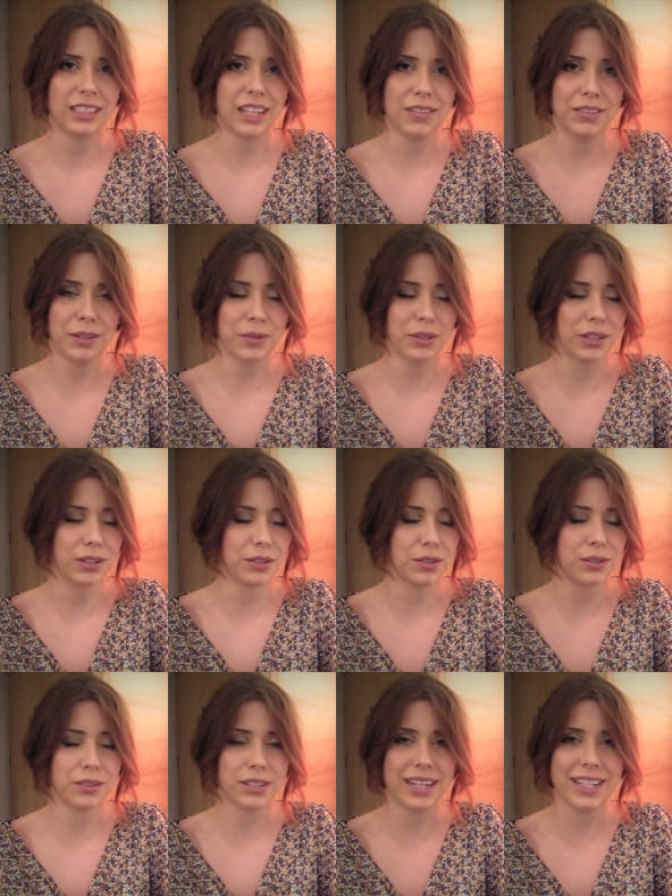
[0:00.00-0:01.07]
living with a
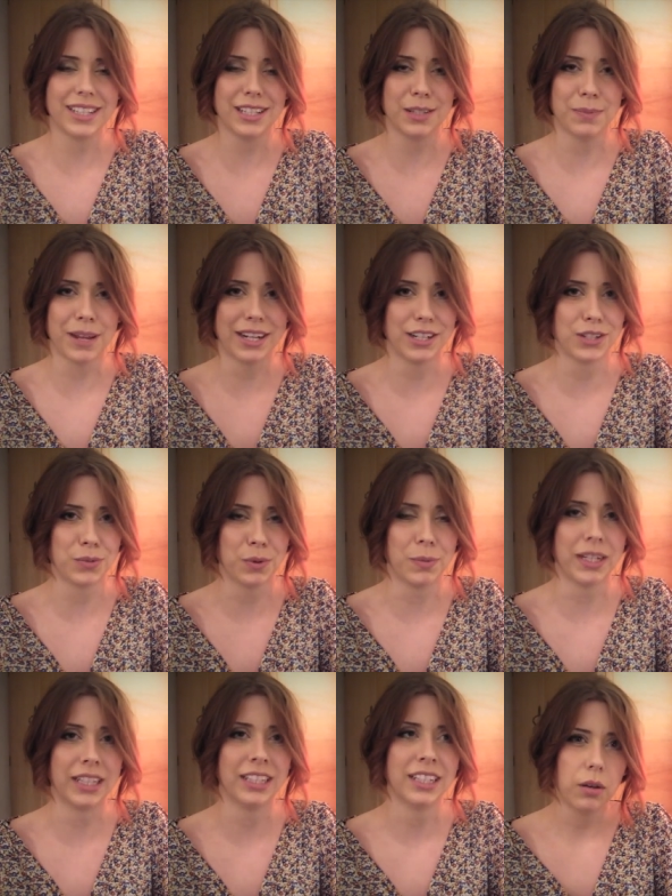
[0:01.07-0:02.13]
crazy Spanish
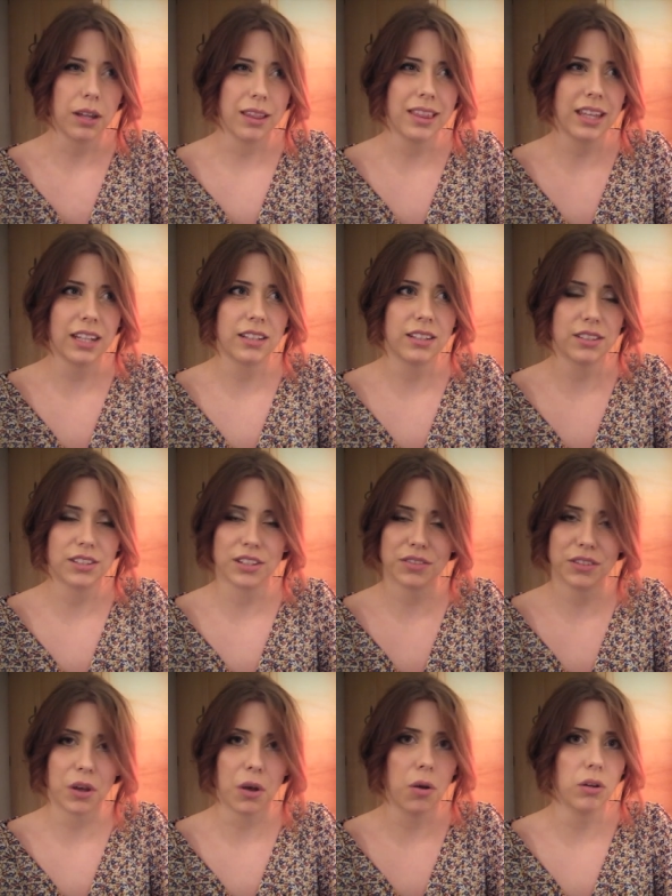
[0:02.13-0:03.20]
woman who I think
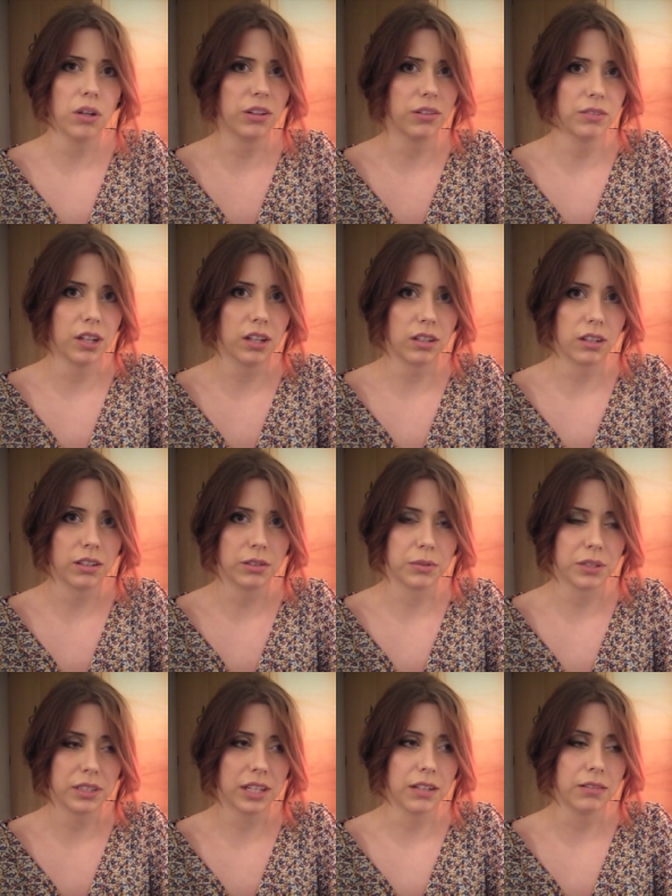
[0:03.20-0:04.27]
deserves a whole other vlog all to
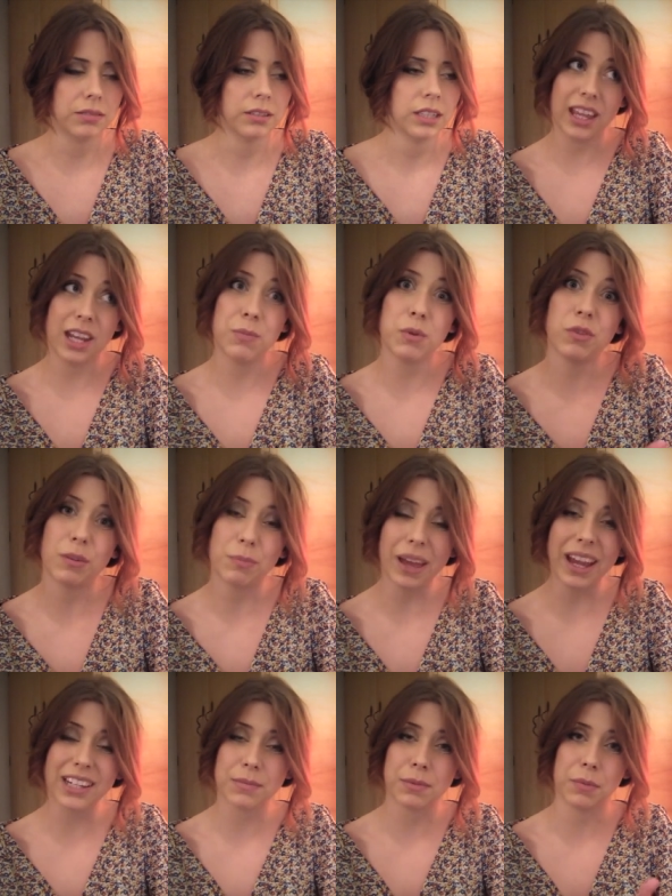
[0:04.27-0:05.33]
herself. And then moving
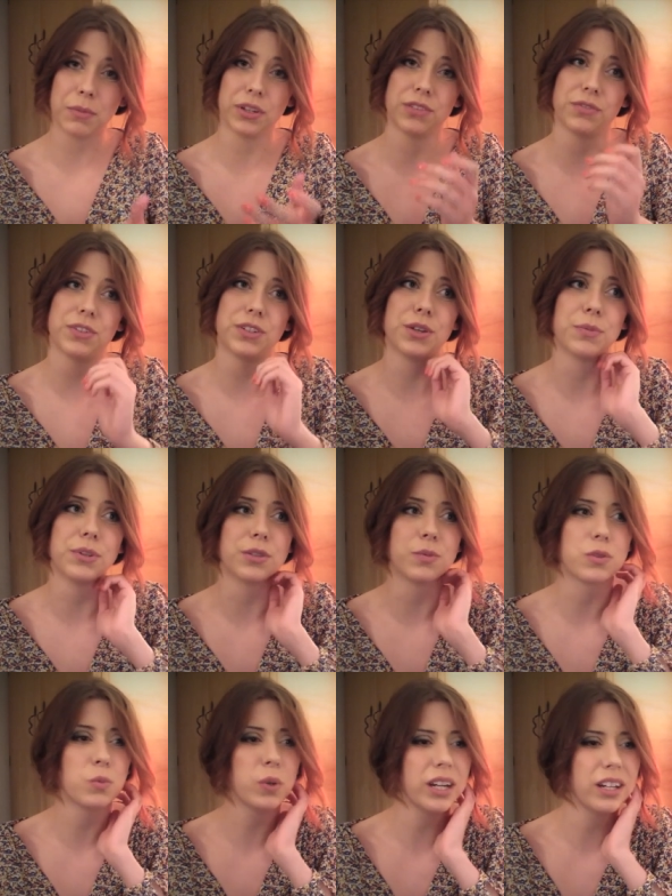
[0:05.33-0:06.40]
back to my mother's for two months
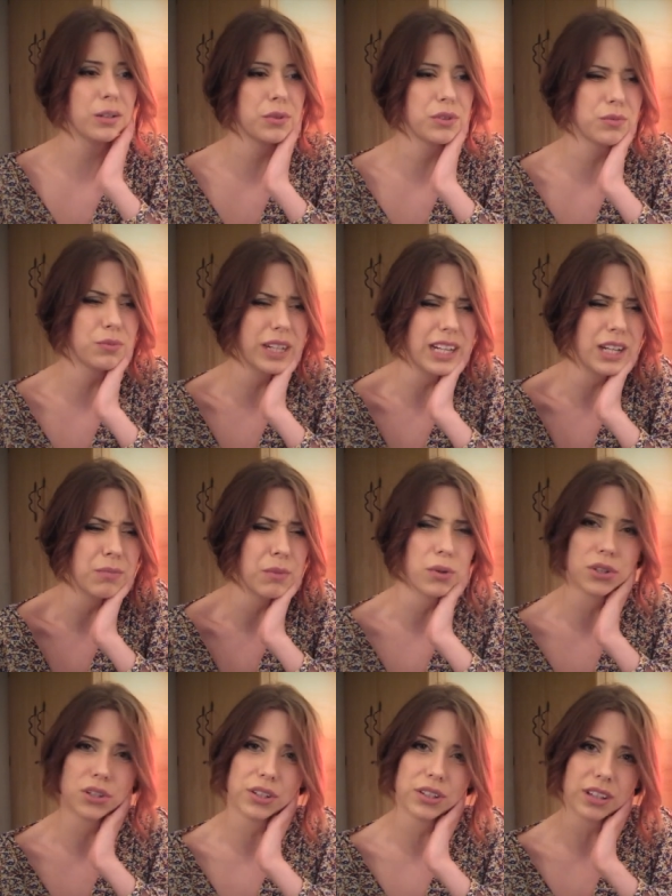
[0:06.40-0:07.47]
was weird. It was a really
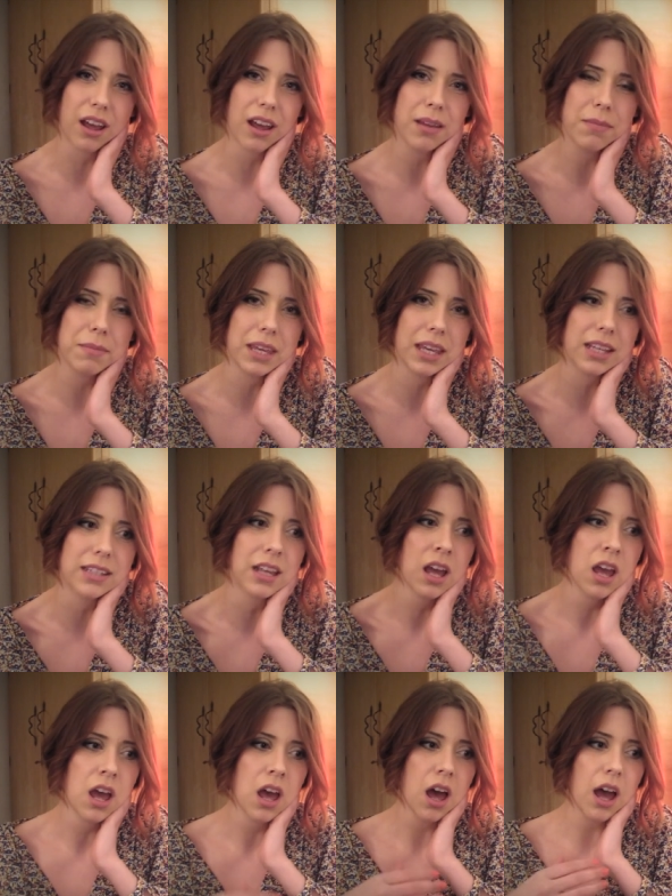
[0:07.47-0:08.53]
emotional time because
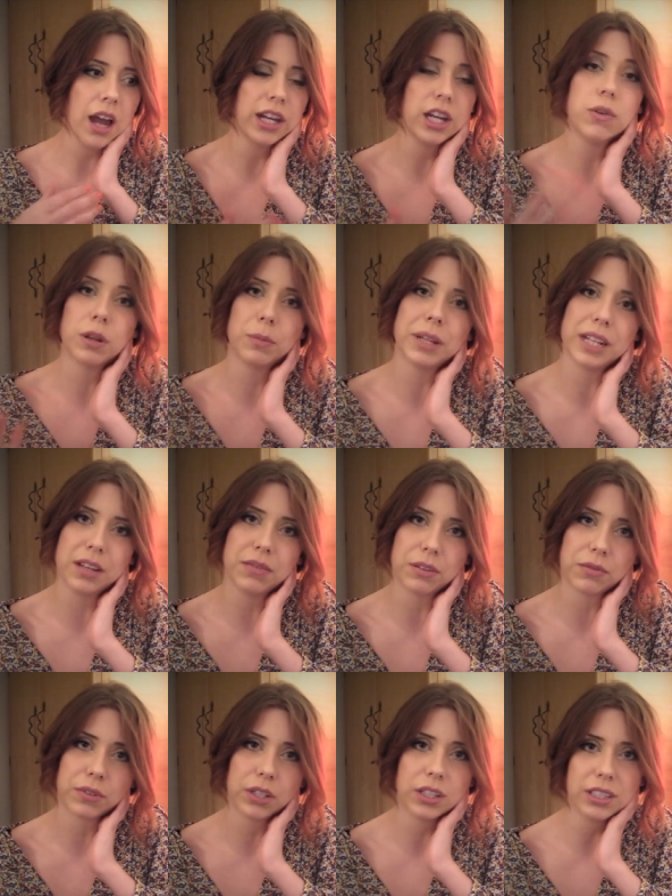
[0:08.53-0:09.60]
I knew I'd be leaving
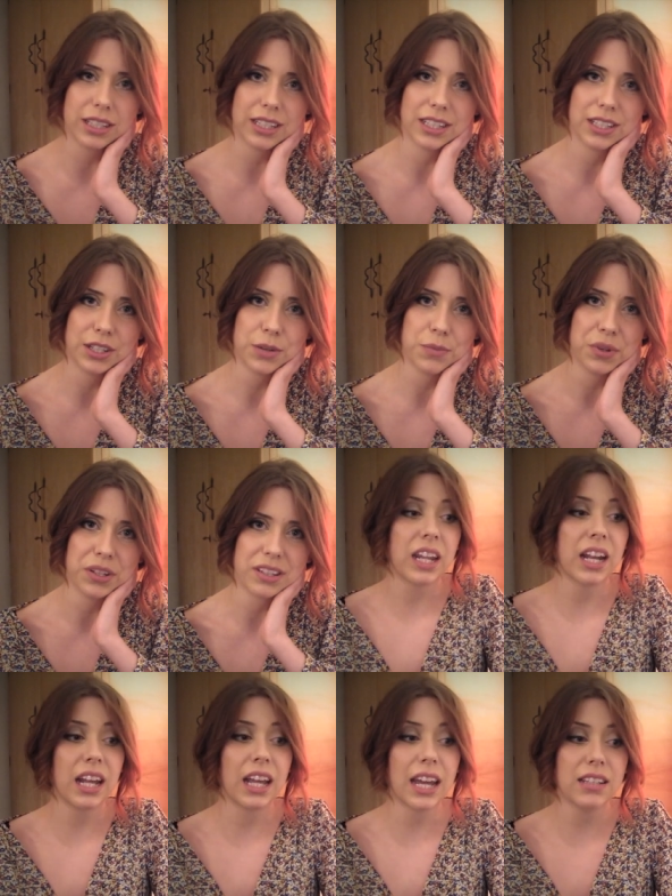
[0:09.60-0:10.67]
for London in two months.
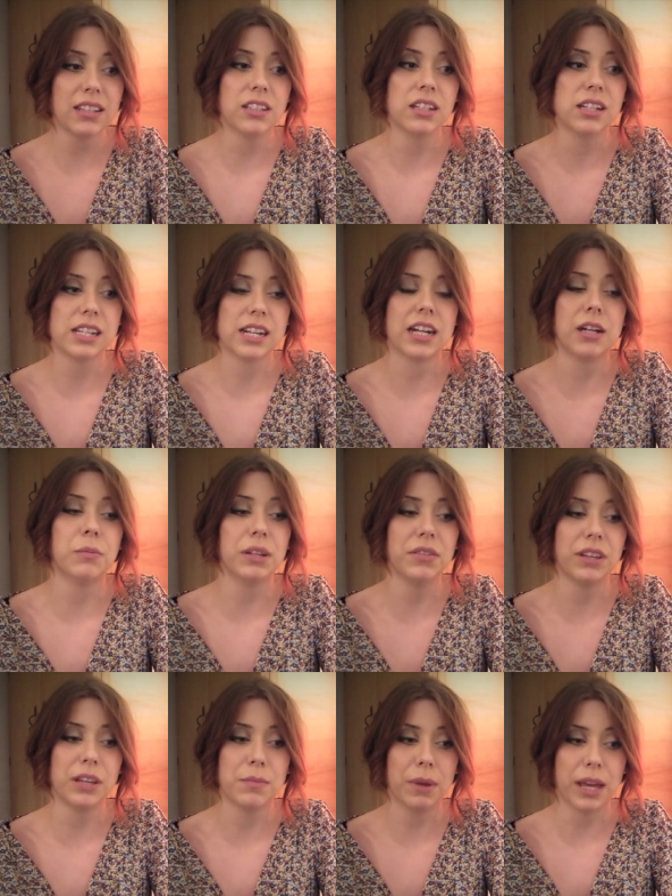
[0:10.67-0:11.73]
Then I get to London and I'm
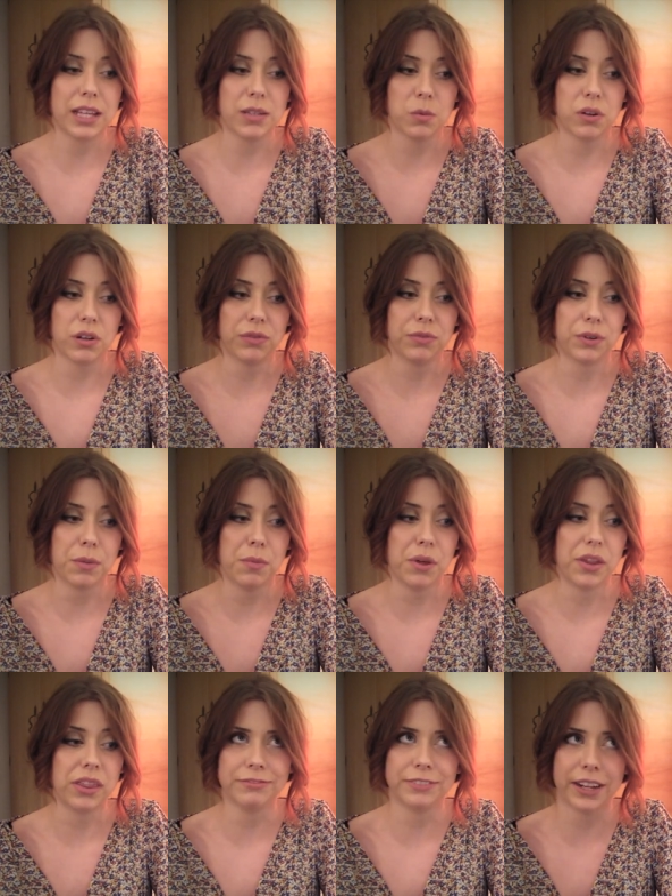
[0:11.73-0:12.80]
living in Bayswater for a
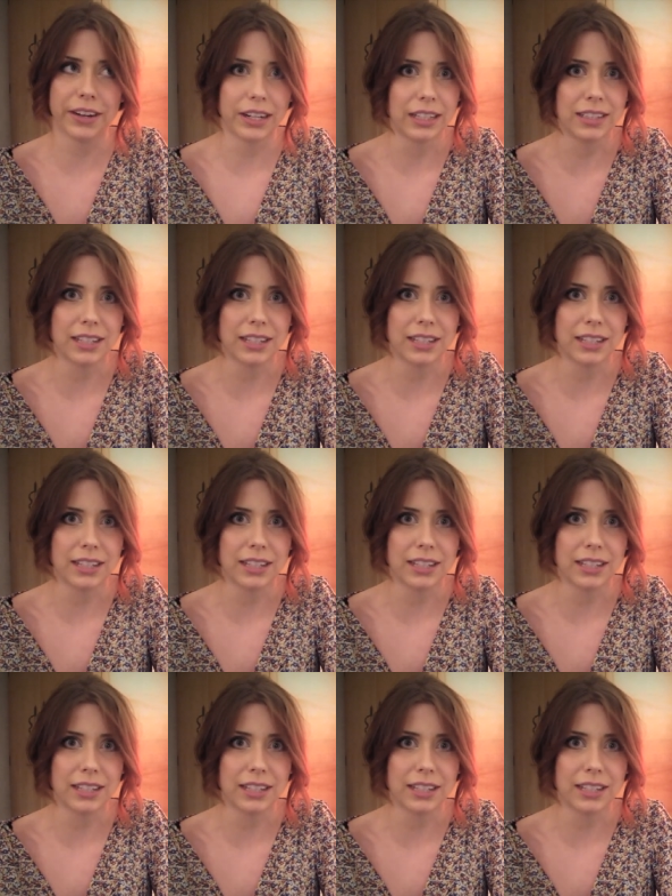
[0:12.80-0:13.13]
month, very